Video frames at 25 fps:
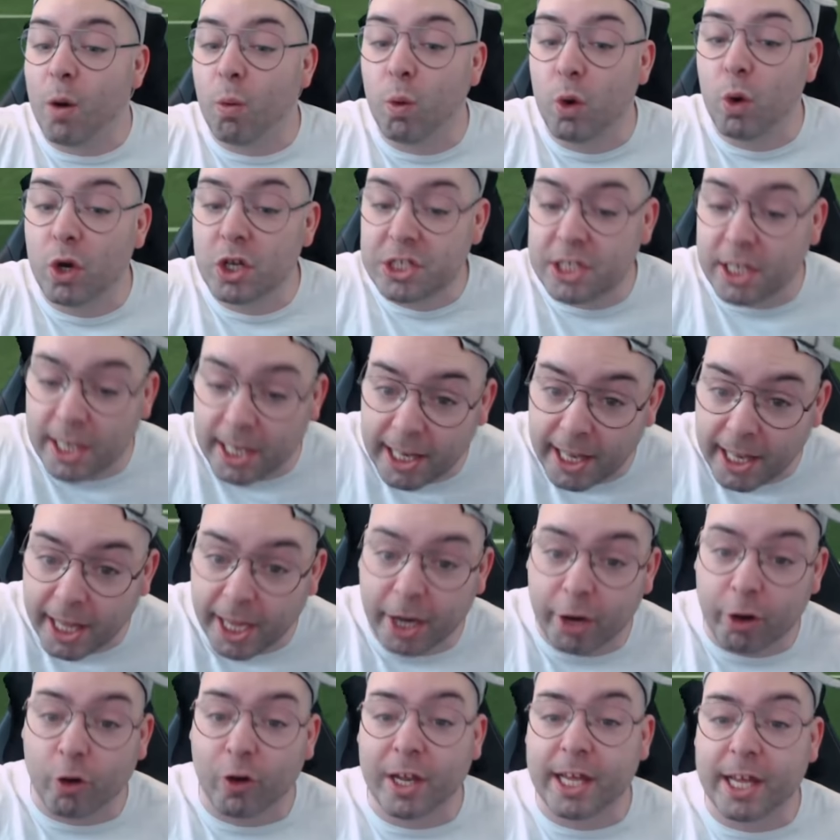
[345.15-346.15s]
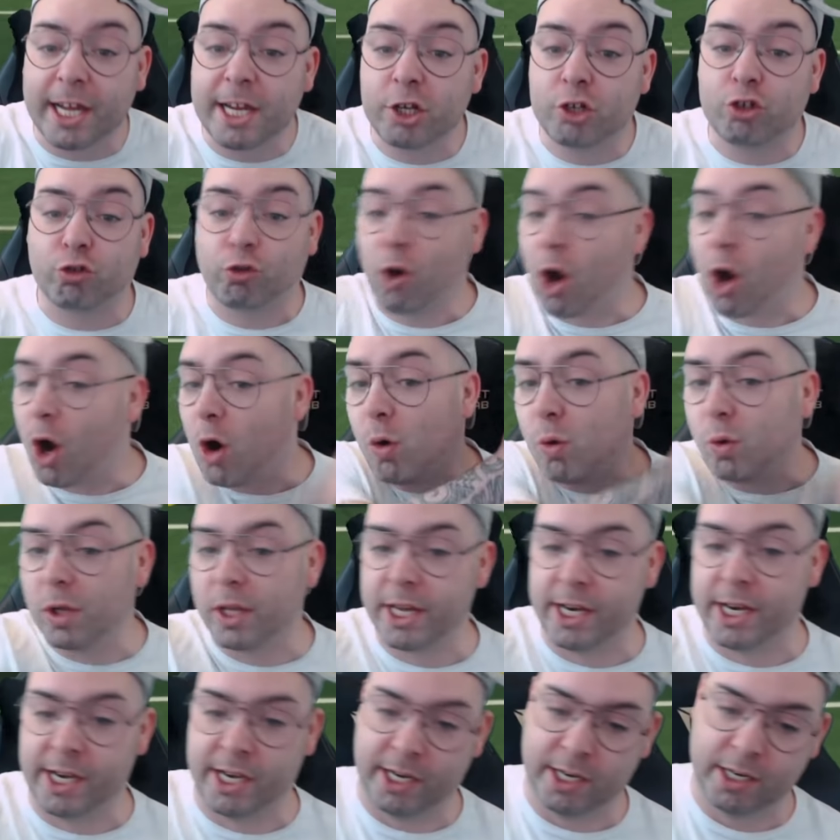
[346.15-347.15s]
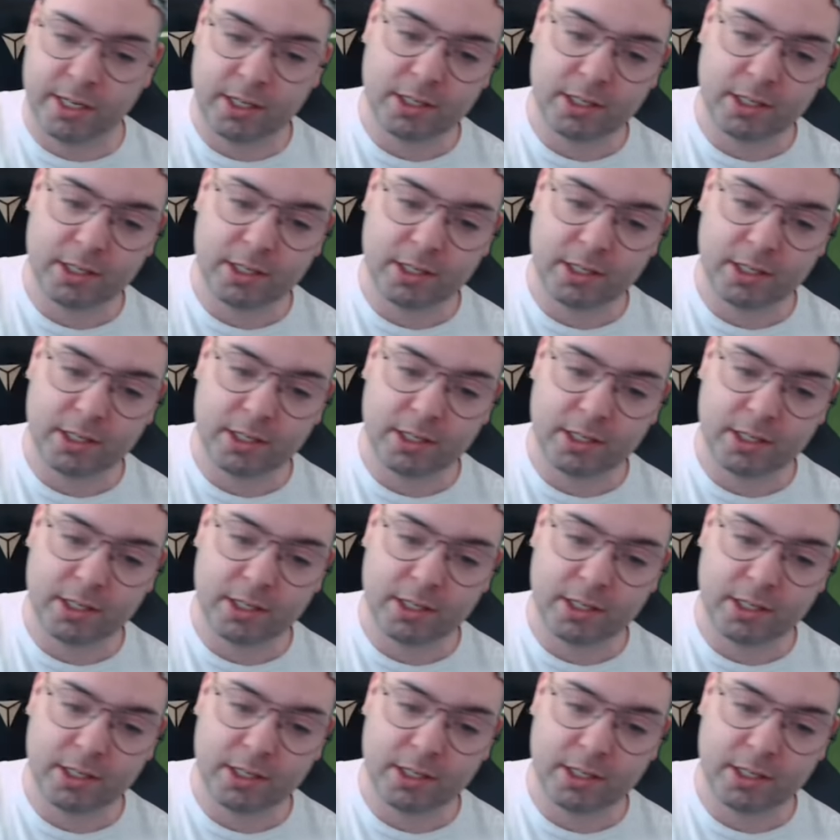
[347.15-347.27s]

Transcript: was literally trolling.